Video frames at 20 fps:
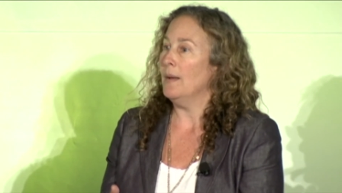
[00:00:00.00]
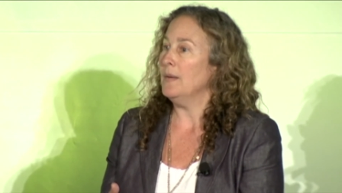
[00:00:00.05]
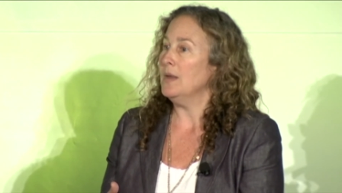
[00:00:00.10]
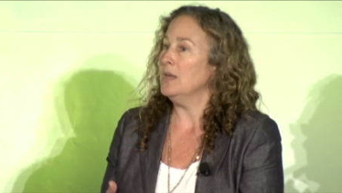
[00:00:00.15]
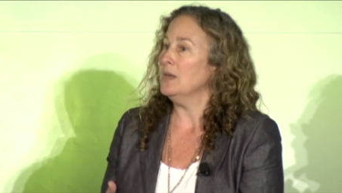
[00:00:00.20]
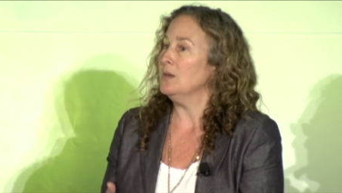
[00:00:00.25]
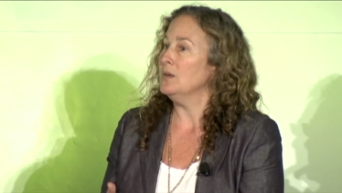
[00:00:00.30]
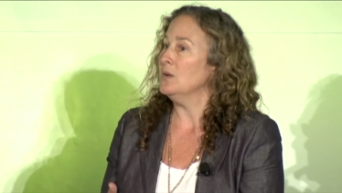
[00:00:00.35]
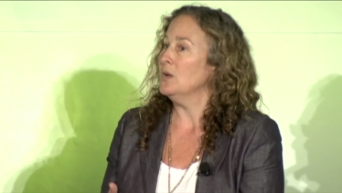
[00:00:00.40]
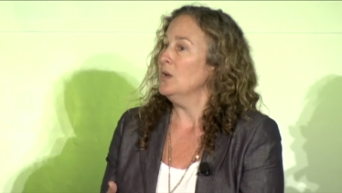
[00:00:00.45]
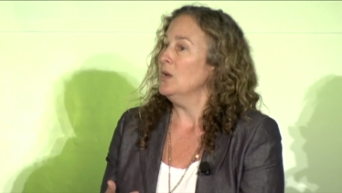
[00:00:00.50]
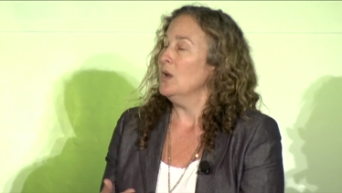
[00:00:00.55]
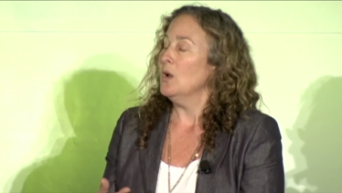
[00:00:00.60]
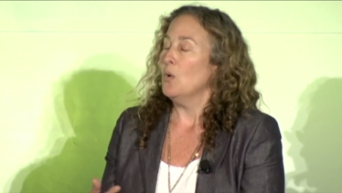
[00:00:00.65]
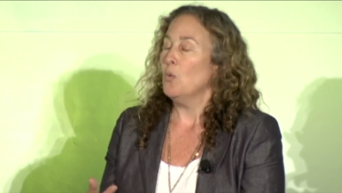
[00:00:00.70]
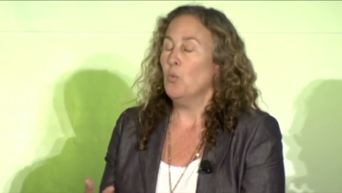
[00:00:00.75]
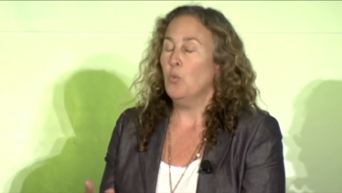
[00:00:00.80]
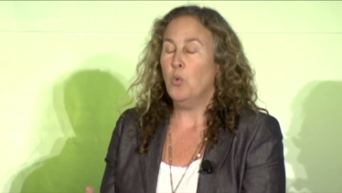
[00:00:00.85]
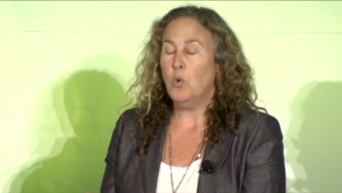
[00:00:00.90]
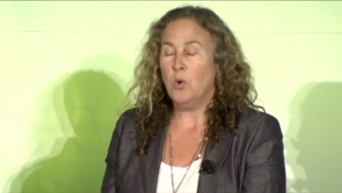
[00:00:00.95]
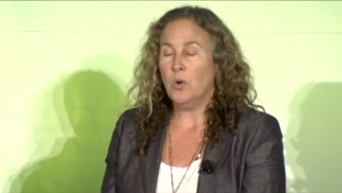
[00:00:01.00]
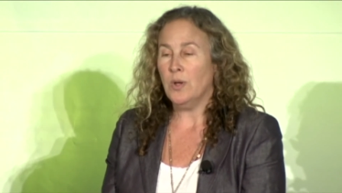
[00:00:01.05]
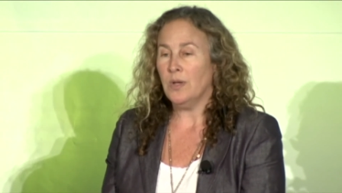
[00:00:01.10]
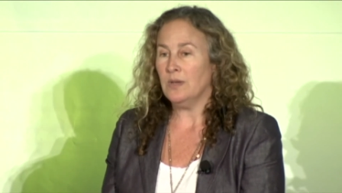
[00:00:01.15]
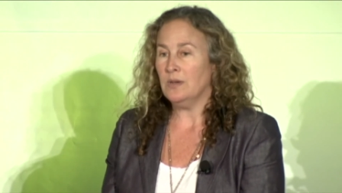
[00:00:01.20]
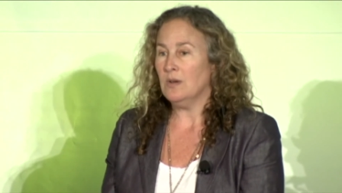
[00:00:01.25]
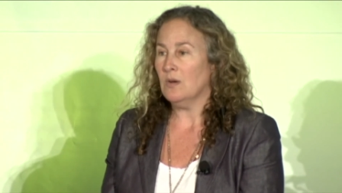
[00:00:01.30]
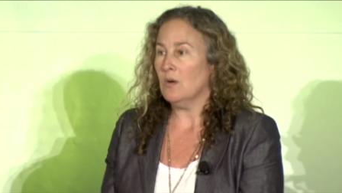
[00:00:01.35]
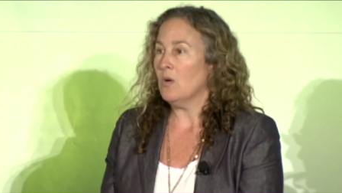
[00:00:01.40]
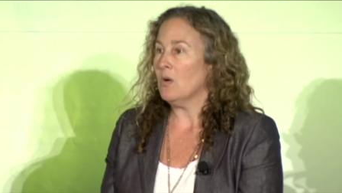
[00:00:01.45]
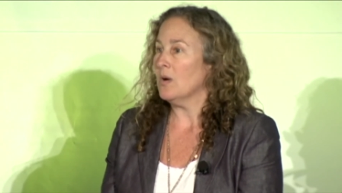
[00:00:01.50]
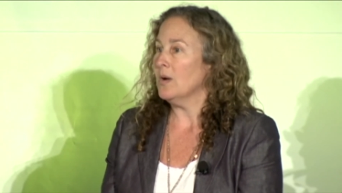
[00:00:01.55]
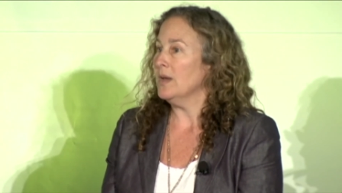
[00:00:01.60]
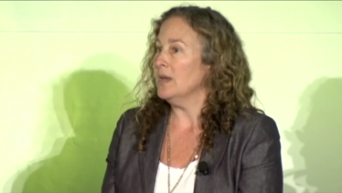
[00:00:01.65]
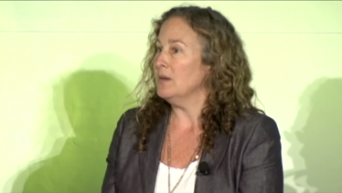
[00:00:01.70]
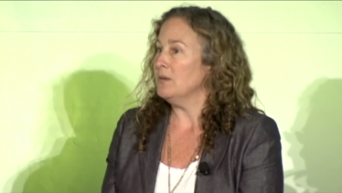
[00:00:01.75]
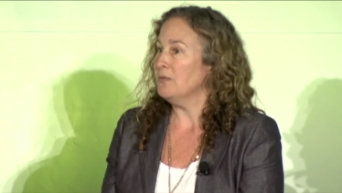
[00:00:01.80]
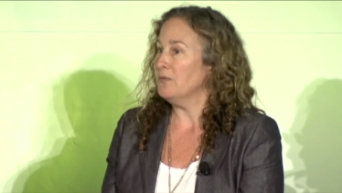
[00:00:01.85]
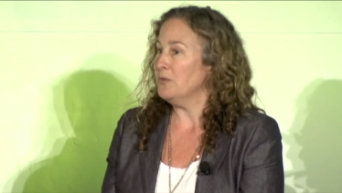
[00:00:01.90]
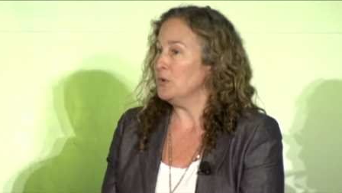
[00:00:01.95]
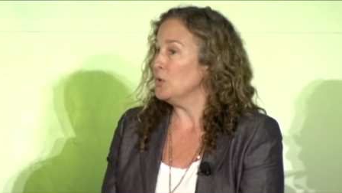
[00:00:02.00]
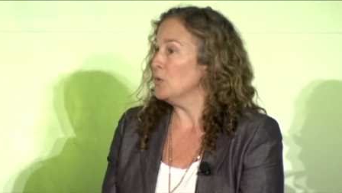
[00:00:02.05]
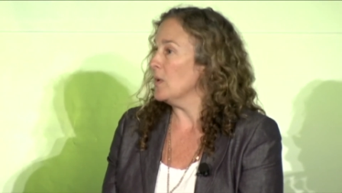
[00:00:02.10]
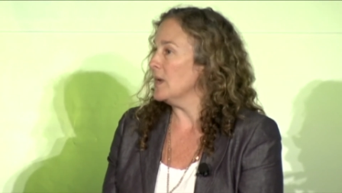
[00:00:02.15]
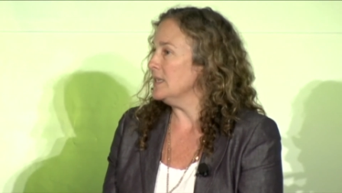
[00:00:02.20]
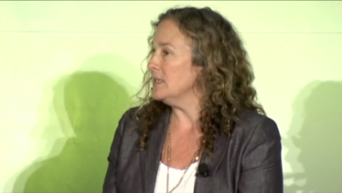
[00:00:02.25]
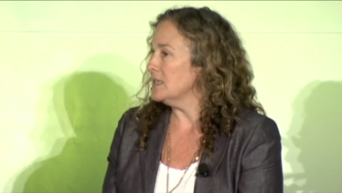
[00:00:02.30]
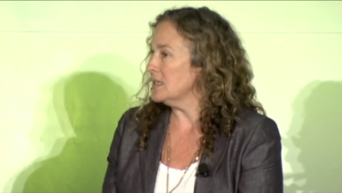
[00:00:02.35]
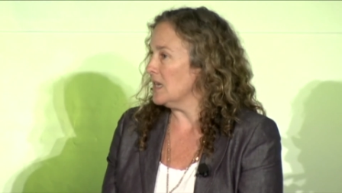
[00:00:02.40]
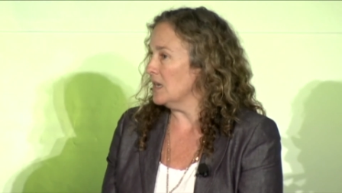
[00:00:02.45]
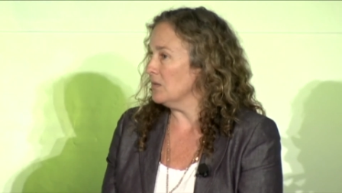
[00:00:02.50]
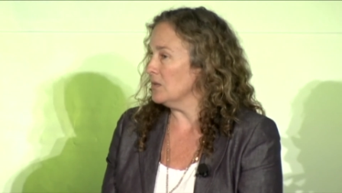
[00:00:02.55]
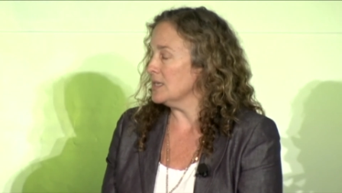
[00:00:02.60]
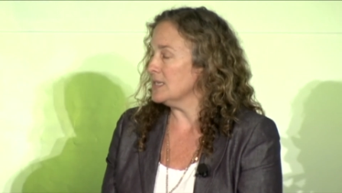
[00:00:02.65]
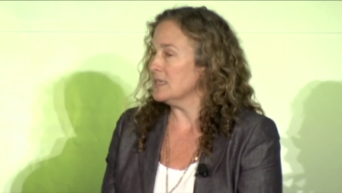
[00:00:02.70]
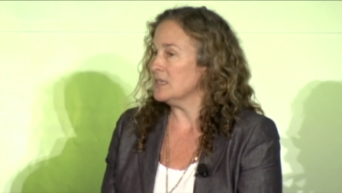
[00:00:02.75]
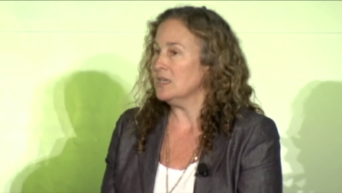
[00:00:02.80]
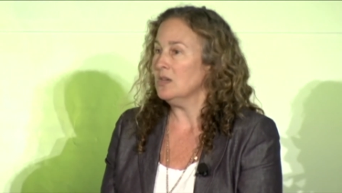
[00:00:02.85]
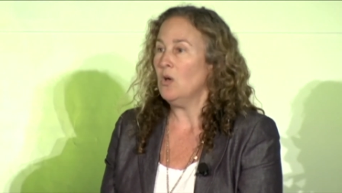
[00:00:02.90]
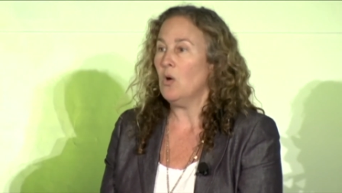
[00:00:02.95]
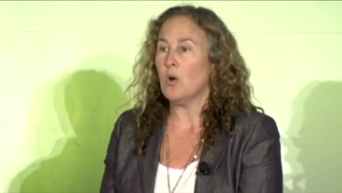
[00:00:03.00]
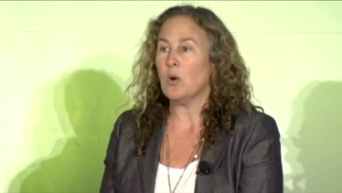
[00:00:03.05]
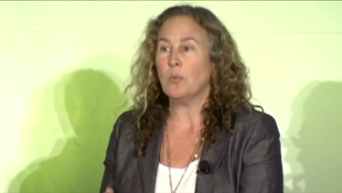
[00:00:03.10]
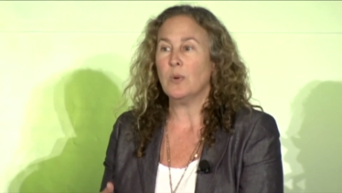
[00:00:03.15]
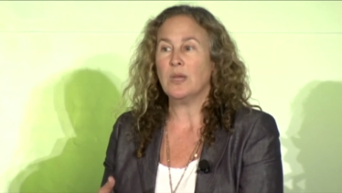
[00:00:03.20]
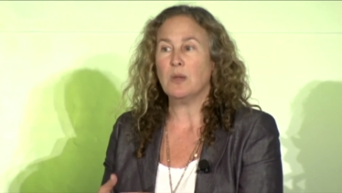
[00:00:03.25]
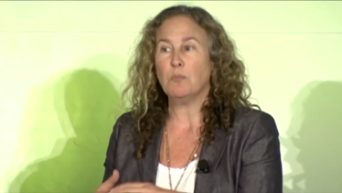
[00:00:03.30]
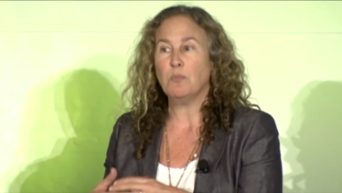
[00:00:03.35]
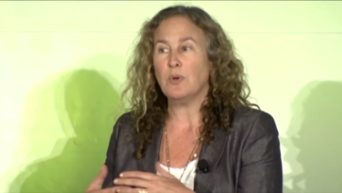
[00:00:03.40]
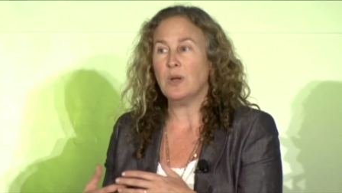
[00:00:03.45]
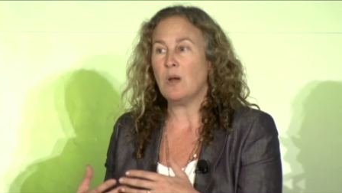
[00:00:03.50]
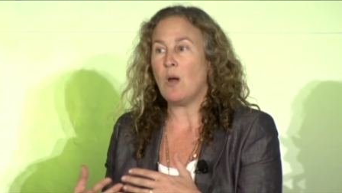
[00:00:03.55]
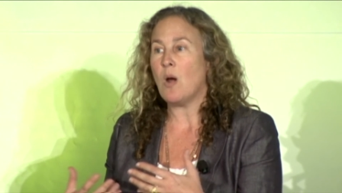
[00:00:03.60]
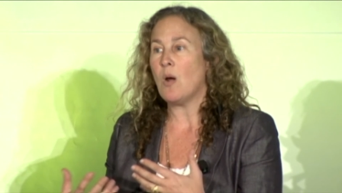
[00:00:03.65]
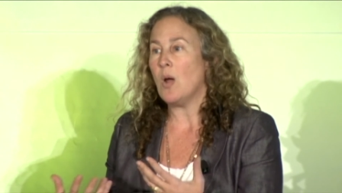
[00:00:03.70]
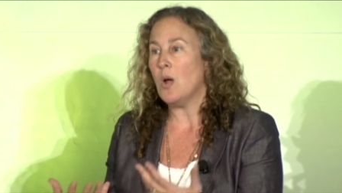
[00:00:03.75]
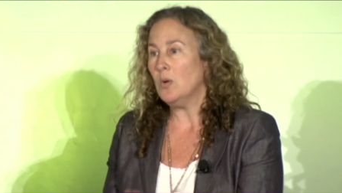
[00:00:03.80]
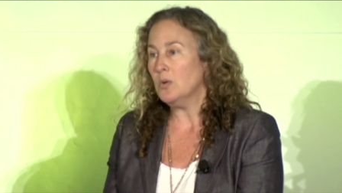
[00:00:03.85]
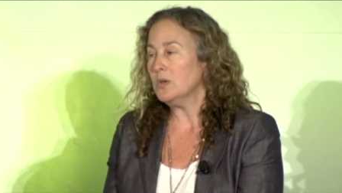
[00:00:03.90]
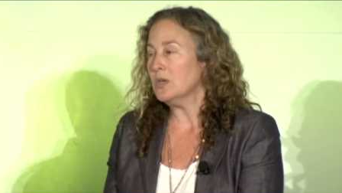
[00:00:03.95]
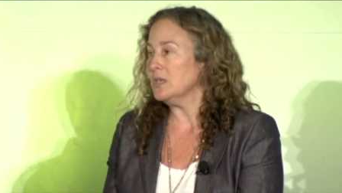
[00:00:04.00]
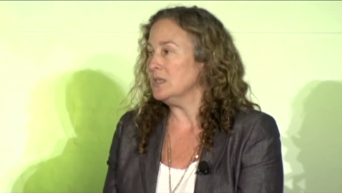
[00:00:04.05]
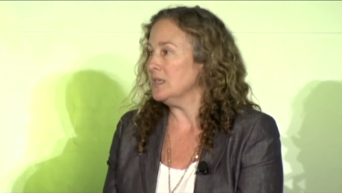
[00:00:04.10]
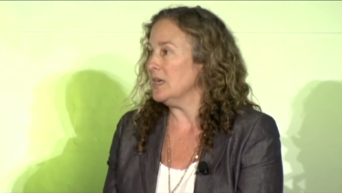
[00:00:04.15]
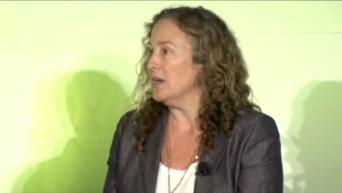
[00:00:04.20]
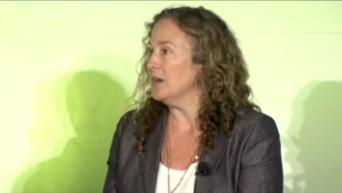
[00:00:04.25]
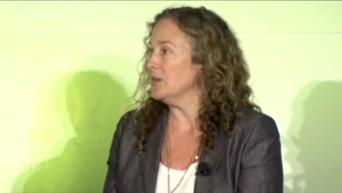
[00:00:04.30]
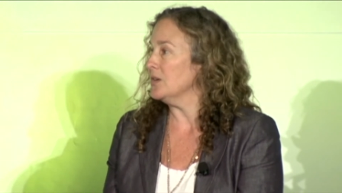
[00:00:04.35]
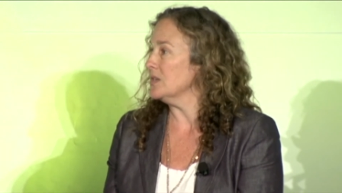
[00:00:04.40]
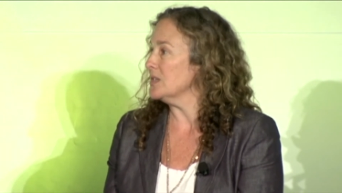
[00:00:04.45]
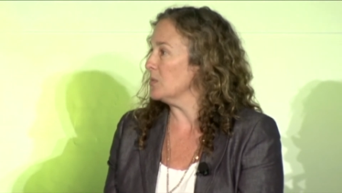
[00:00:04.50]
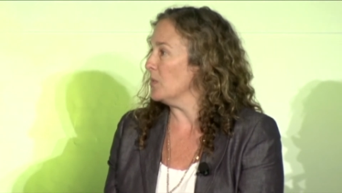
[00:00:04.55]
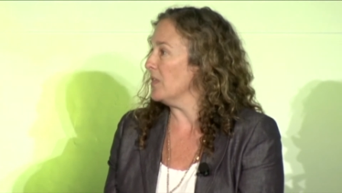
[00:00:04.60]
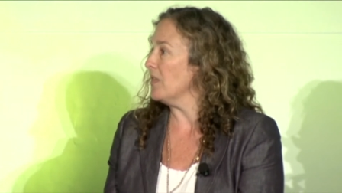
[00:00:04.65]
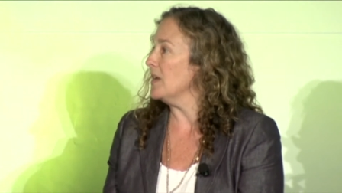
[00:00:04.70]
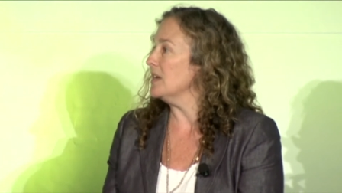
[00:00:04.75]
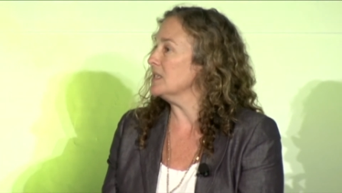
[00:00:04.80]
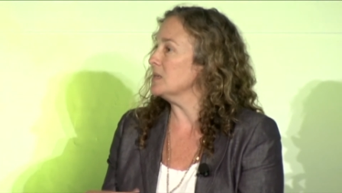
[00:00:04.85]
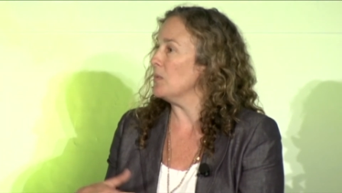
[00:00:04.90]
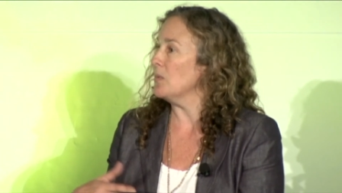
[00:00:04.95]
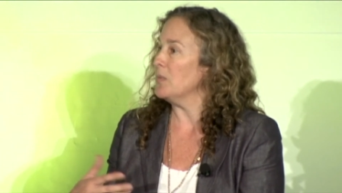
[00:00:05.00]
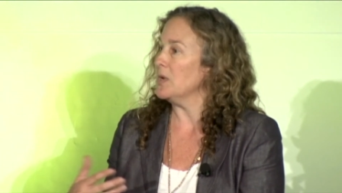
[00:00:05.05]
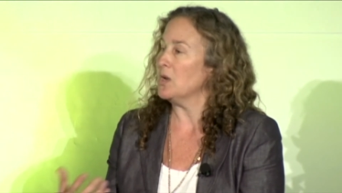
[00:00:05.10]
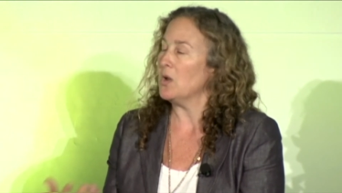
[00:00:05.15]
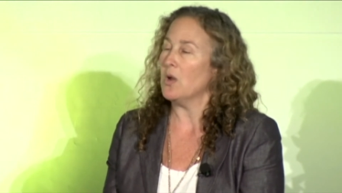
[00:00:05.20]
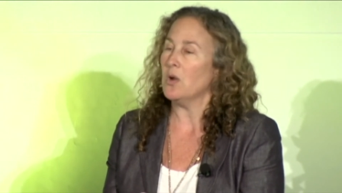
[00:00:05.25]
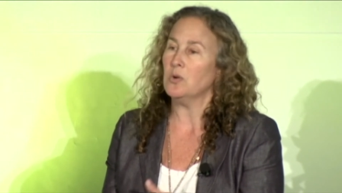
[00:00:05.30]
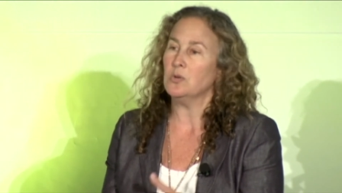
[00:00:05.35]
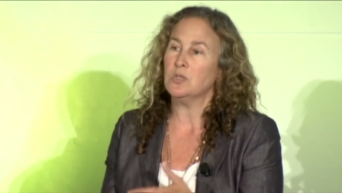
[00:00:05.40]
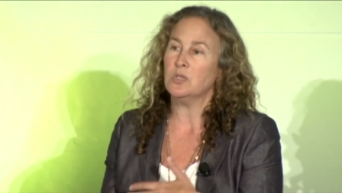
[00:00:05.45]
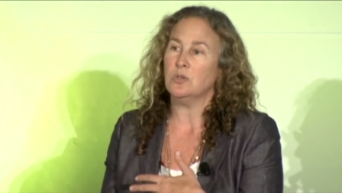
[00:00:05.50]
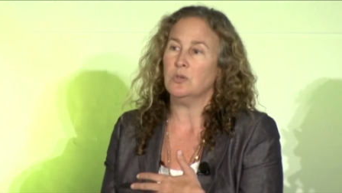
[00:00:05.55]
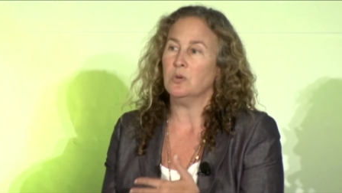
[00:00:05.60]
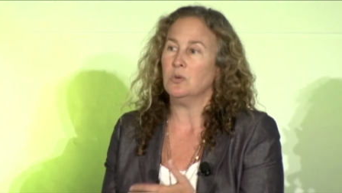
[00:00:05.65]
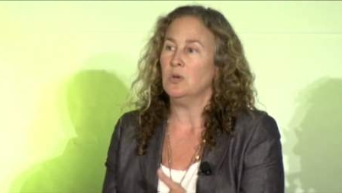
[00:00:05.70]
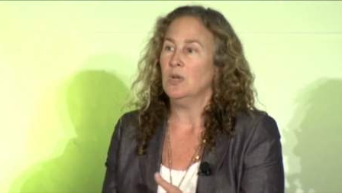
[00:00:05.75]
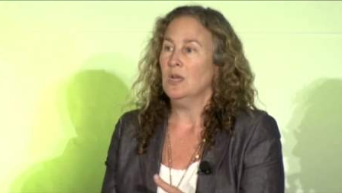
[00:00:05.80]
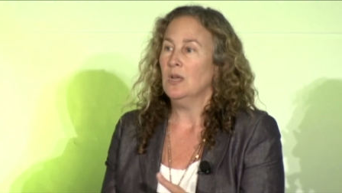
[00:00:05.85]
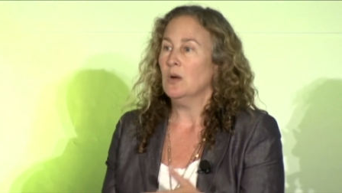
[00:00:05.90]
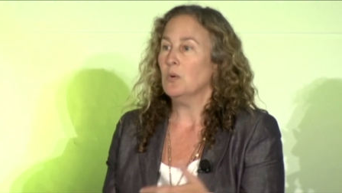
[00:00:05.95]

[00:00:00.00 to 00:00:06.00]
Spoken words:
in wood or in food-grade stainless steel, or we can bring our own containers with us when we go to.